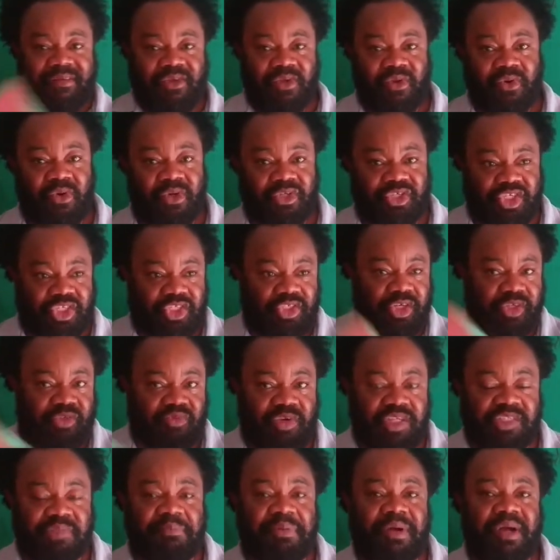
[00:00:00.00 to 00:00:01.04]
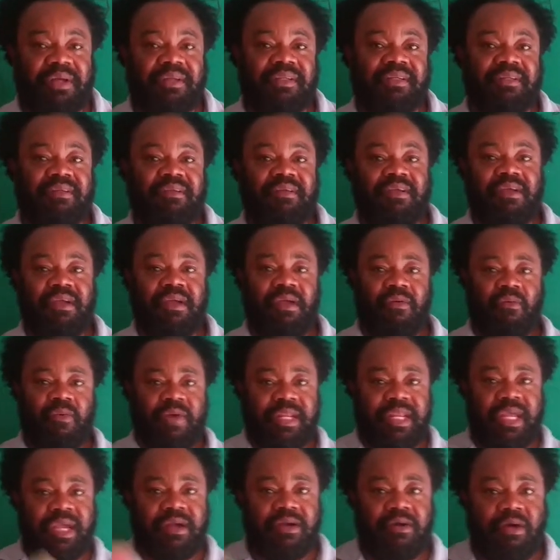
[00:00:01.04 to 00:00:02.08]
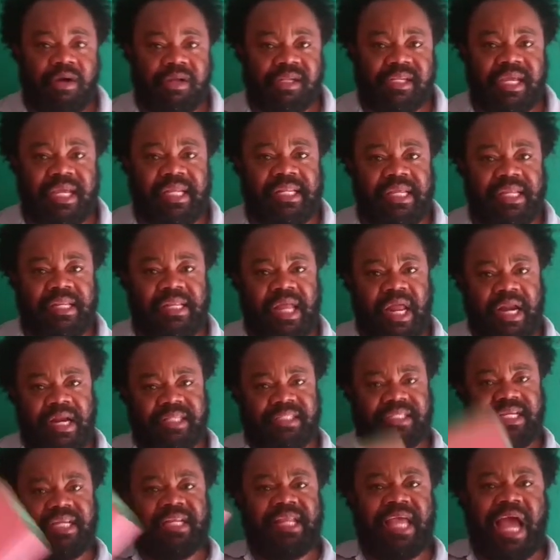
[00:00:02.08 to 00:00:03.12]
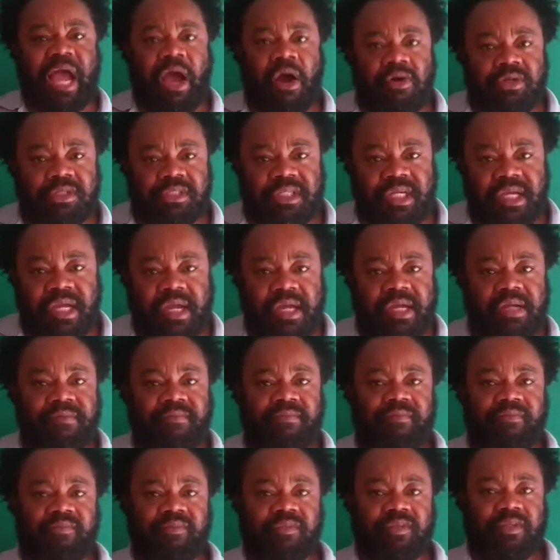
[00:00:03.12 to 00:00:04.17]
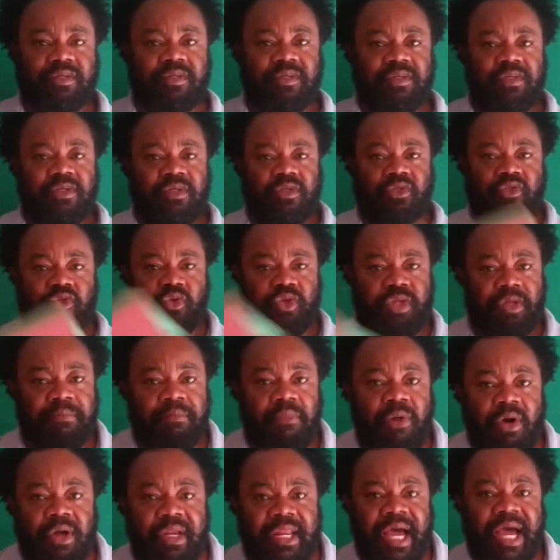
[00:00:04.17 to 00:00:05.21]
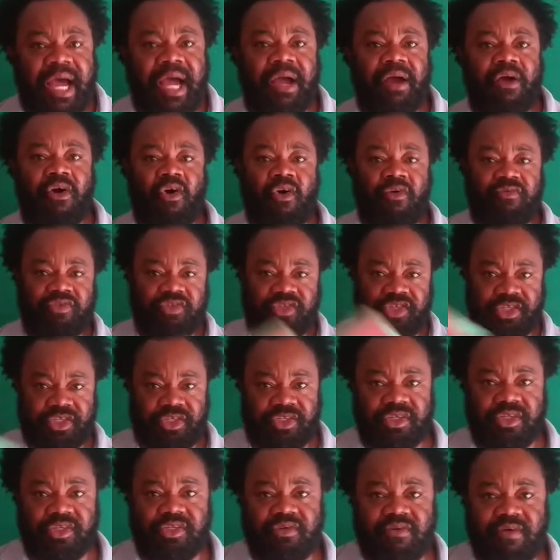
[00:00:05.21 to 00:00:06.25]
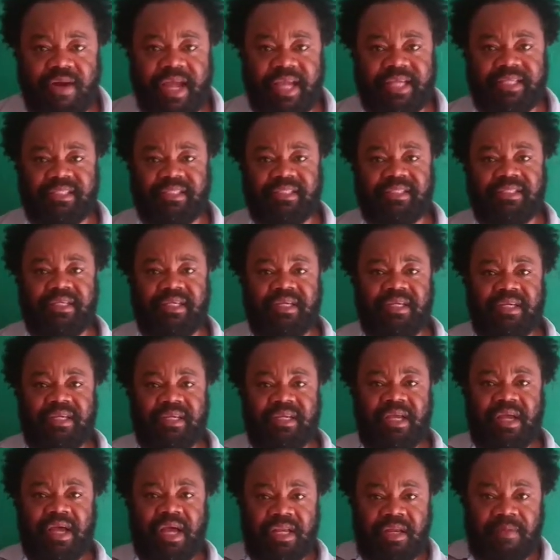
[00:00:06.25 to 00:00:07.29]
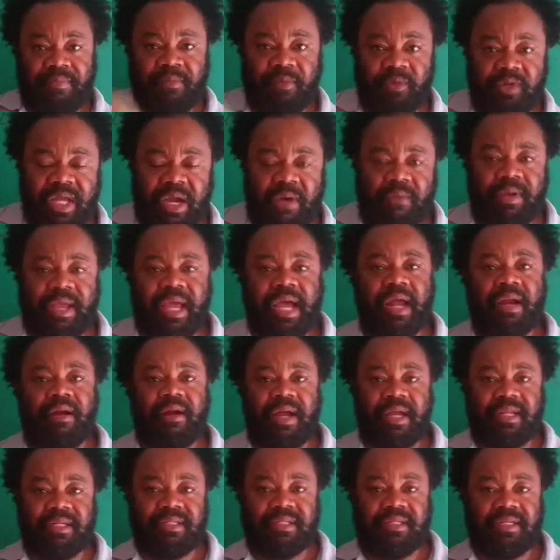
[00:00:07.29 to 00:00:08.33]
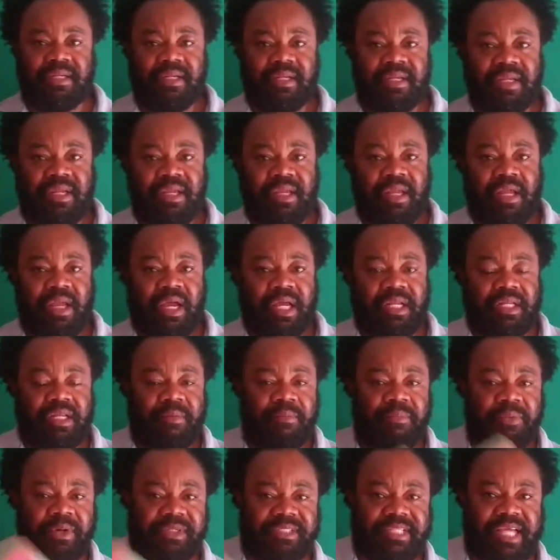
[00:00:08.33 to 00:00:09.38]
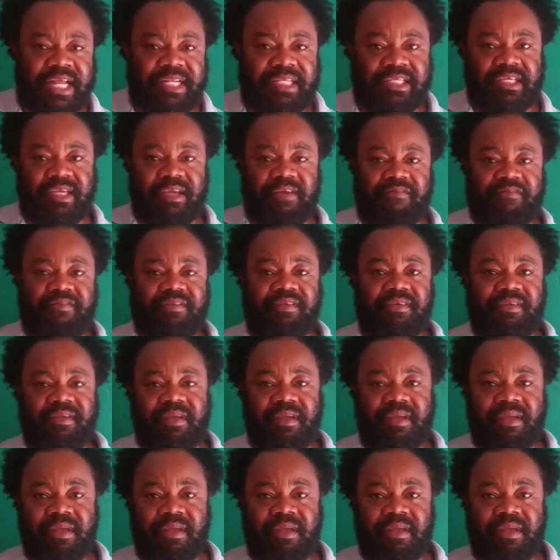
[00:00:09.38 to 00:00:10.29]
you know, Jesus was born. When they got there, they narrated their ordeal to the mother of Jesus Christ and the people that were around. And they brought her gifts,